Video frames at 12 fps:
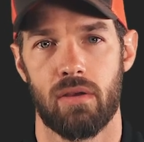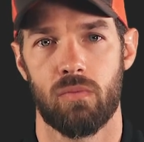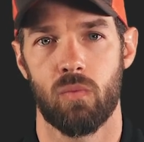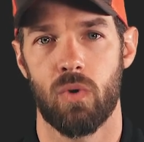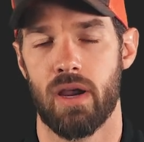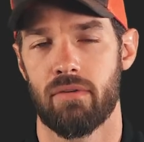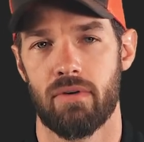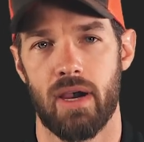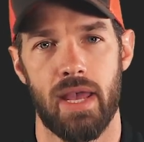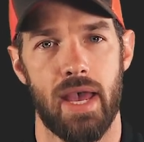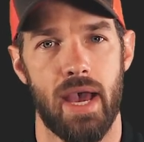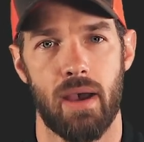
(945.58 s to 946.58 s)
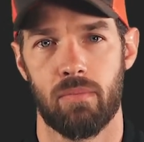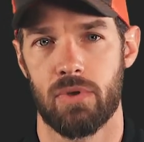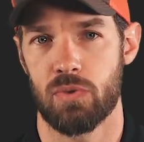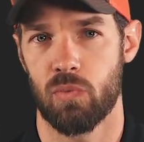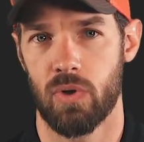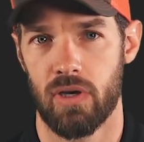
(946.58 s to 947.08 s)
Wi-Fi app
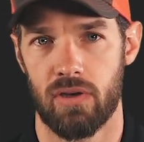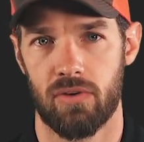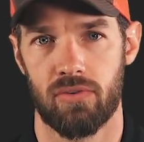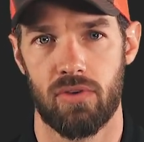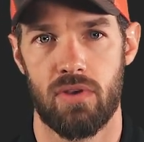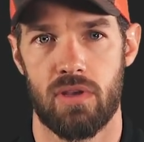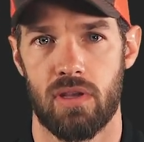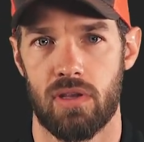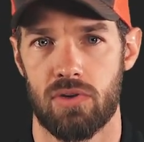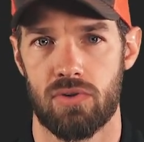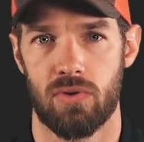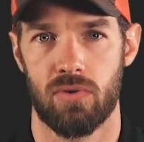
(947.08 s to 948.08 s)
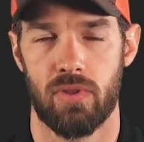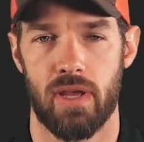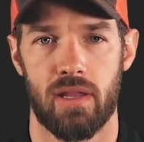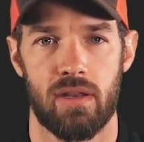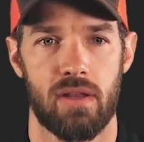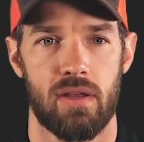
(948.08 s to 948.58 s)
as well, so you can control
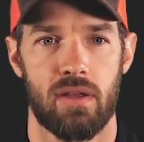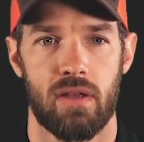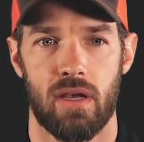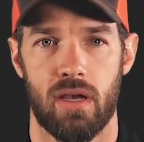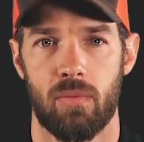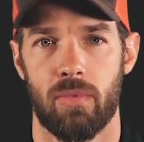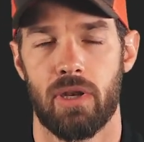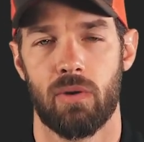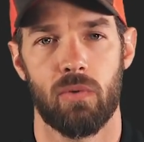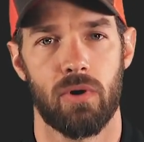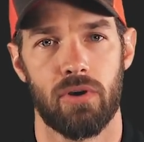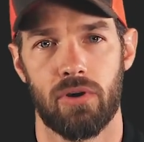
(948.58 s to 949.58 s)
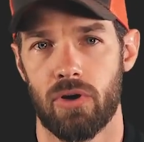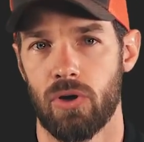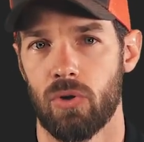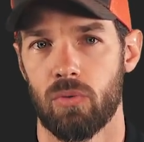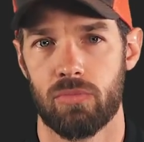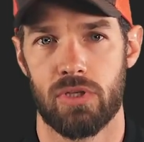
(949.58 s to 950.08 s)
that anywhere in your
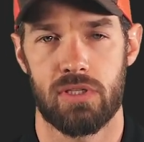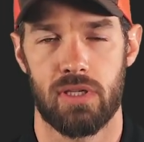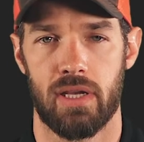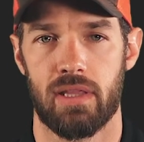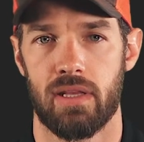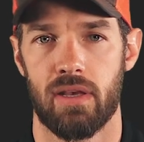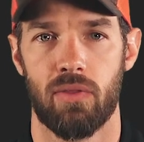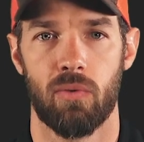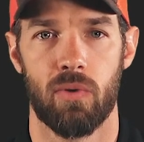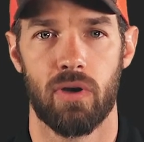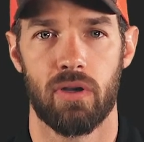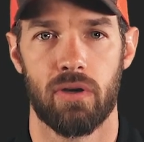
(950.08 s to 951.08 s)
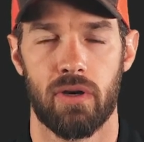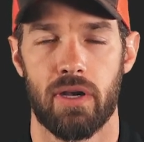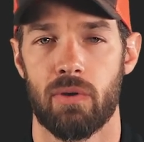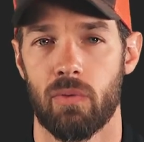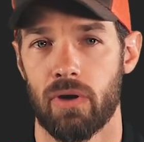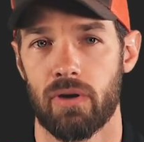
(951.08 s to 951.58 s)
home, just like the other one, or
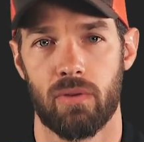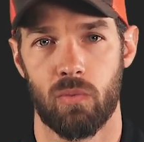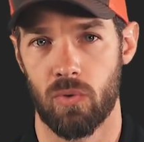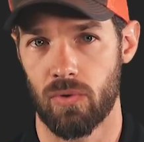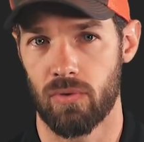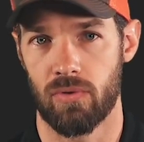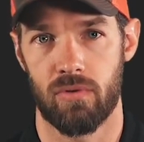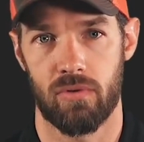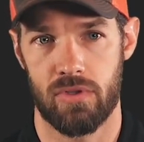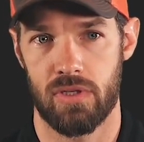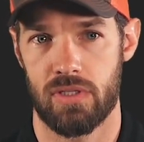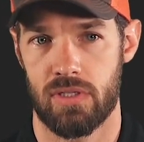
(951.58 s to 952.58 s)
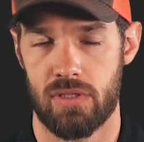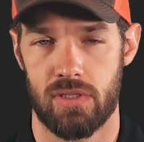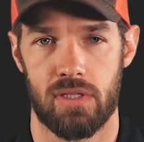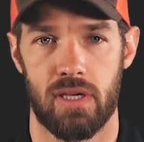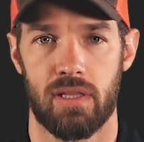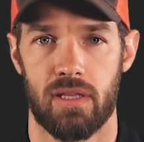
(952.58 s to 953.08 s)
anywhere in the world,
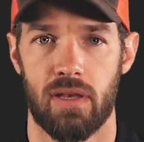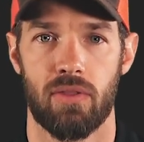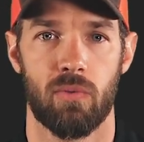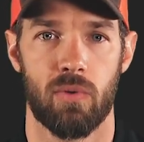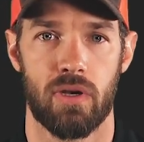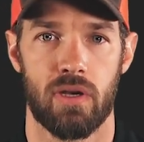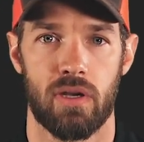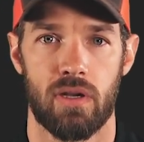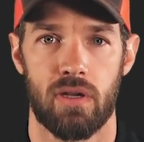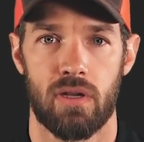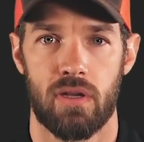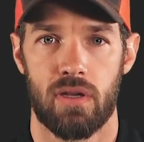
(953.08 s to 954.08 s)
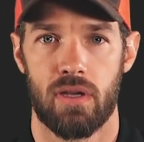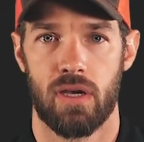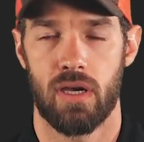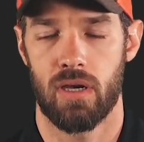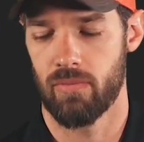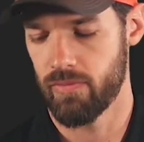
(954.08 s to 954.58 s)
just like the other one.
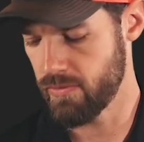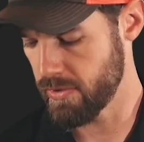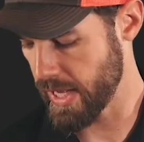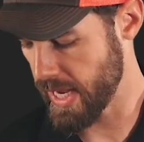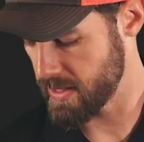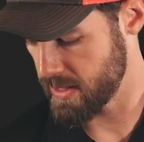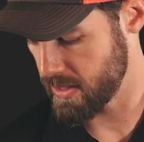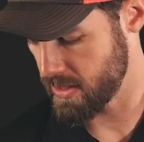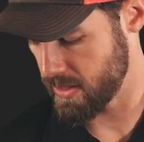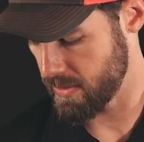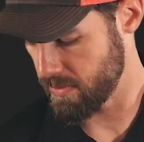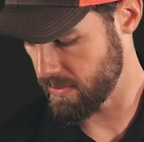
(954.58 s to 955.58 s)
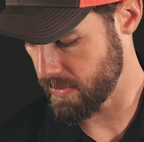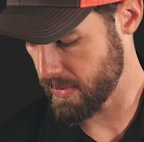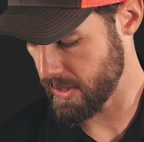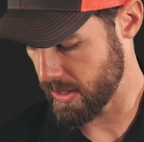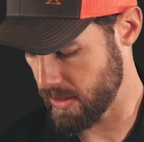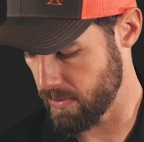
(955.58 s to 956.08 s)
For that system,
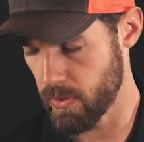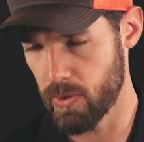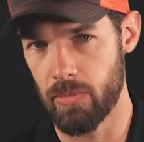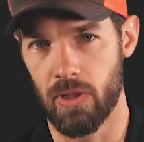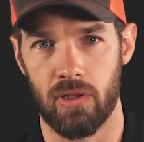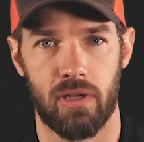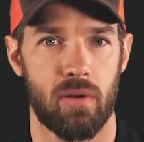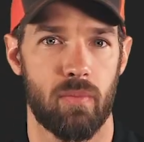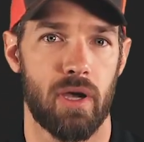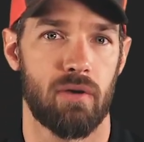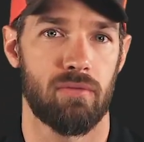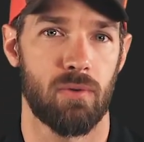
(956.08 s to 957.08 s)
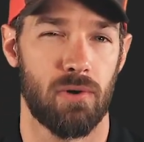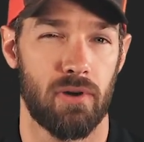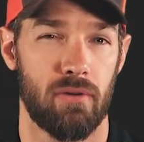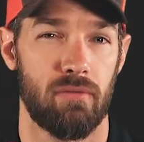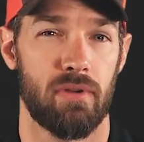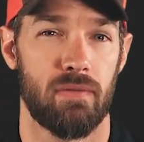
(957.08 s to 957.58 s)
you'd be looking at about
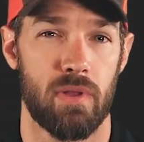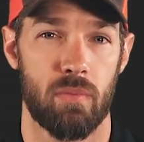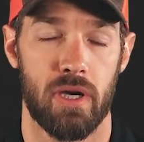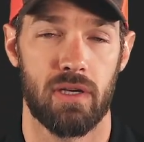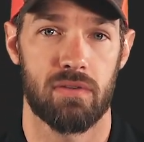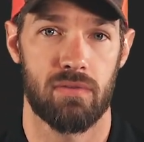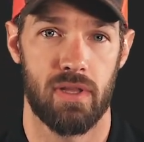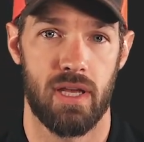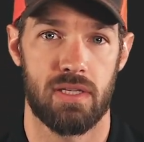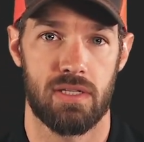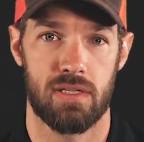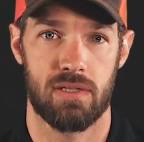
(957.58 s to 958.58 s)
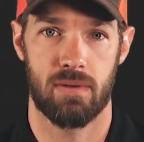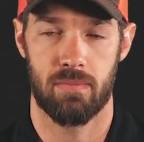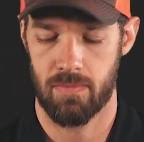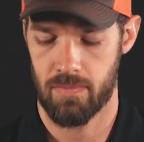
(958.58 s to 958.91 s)
$450 for that system.